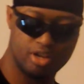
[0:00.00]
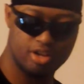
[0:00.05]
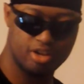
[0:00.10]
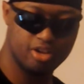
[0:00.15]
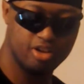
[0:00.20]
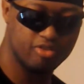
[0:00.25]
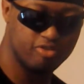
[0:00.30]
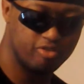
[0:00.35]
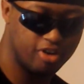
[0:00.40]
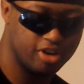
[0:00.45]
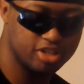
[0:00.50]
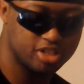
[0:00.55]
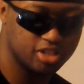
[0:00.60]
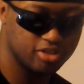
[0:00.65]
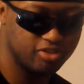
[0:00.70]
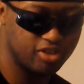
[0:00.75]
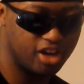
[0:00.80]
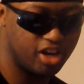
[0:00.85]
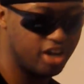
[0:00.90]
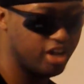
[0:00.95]
First of
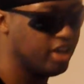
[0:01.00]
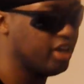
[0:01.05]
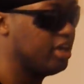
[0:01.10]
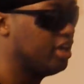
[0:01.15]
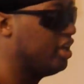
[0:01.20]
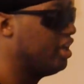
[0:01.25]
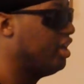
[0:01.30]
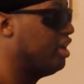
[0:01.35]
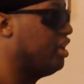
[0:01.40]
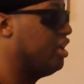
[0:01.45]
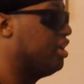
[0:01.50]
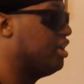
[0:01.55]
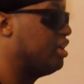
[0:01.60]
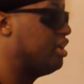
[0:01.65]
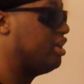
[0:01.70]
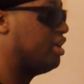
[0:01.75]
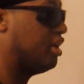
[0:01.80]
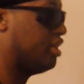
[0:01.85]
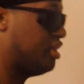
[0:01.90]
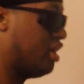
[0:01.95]
all,
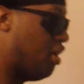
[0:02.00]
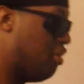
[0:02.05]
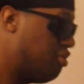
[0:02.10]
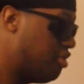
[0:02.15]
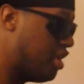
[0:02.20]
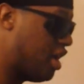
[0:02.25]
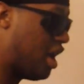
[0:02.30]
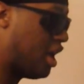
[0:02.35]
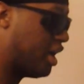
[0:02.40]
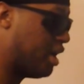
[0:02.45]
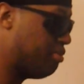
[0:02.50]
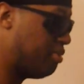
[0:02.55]
you don't knock at my